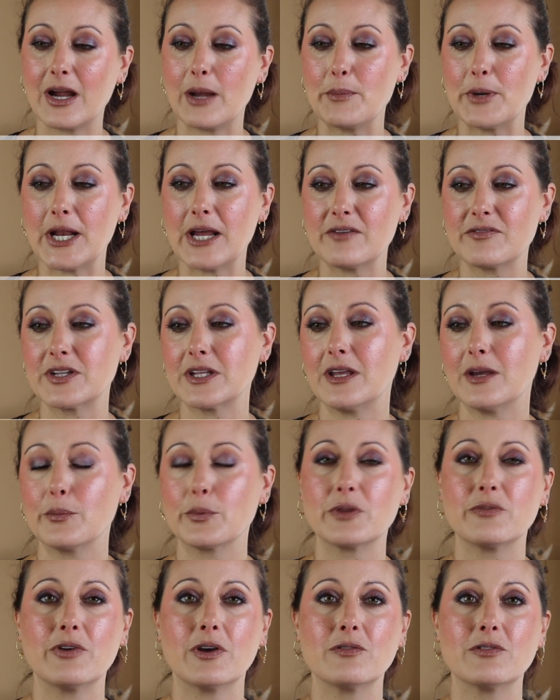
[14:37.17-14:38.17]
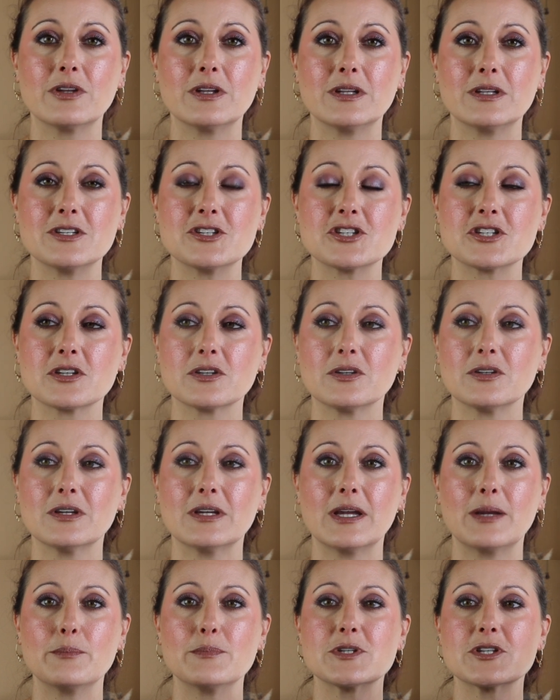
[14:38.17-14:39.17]
I'm gonna have to get with Velvet and she'll,
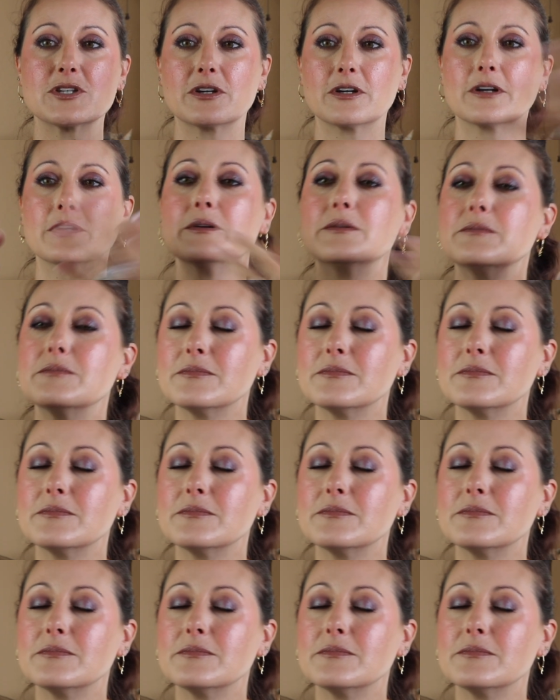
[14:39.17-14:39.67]
I'm sure,